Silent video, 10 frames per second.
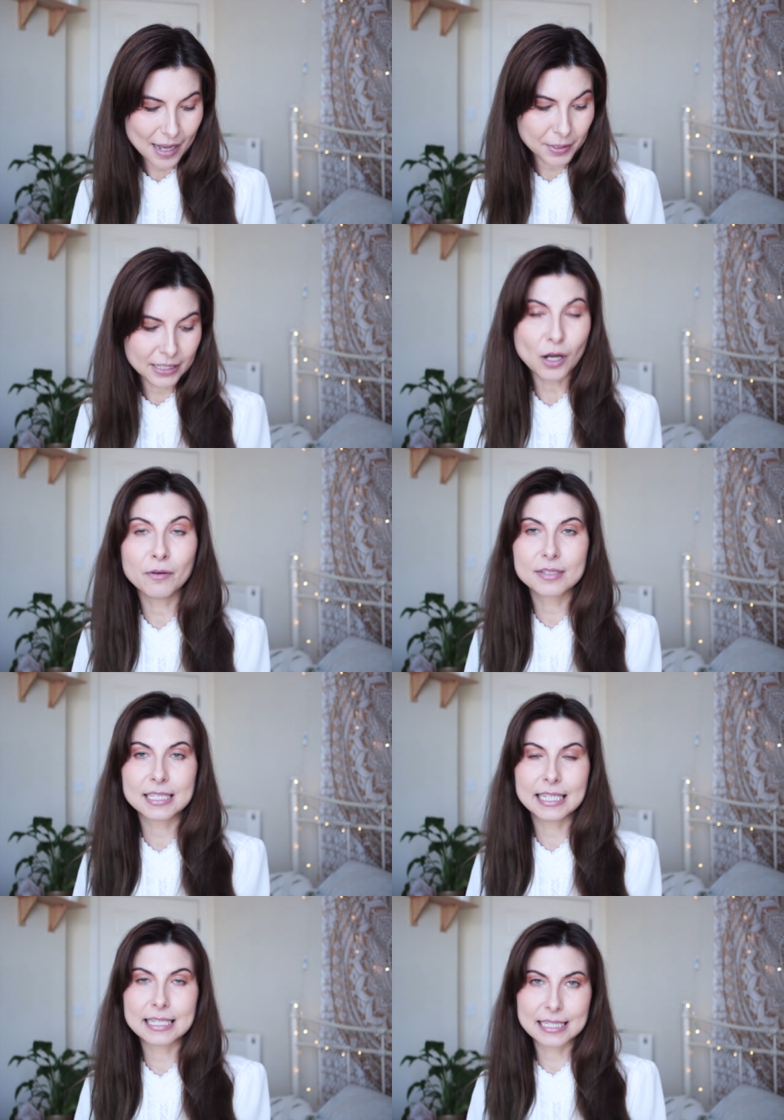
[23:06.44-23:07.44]
I mean,
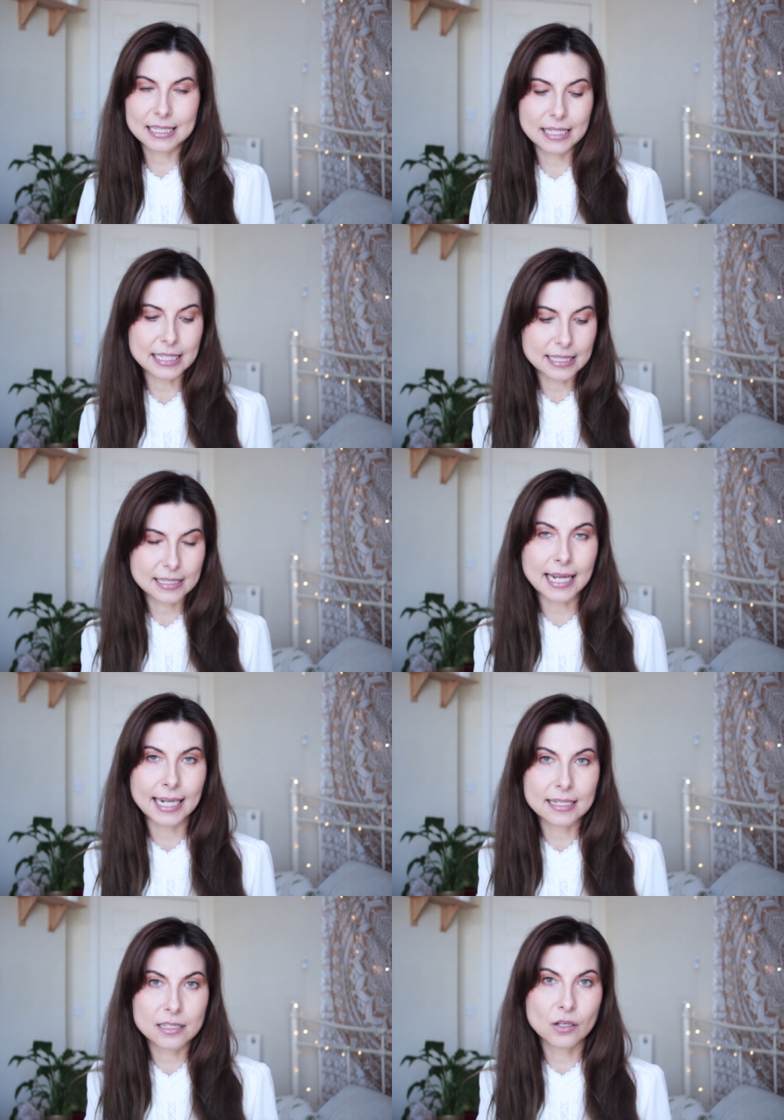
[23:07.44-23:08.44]
obviously it's it
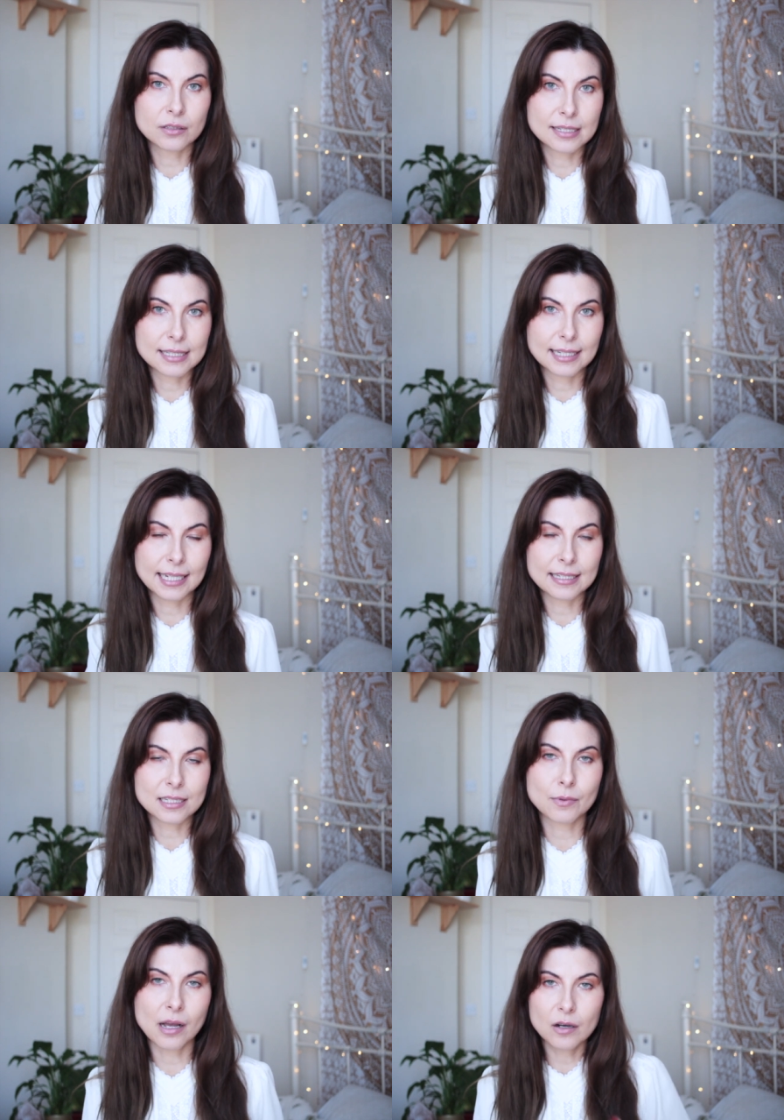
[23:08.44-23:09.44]
stays on the skin
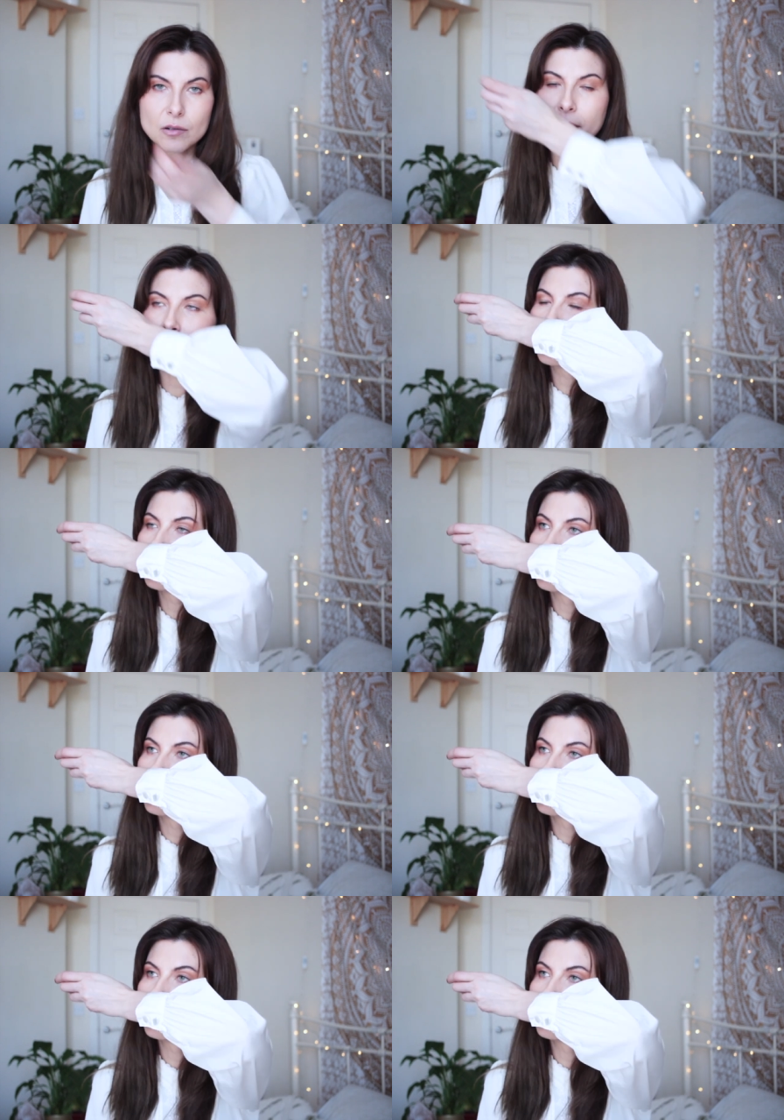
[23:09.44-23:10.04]
as well, but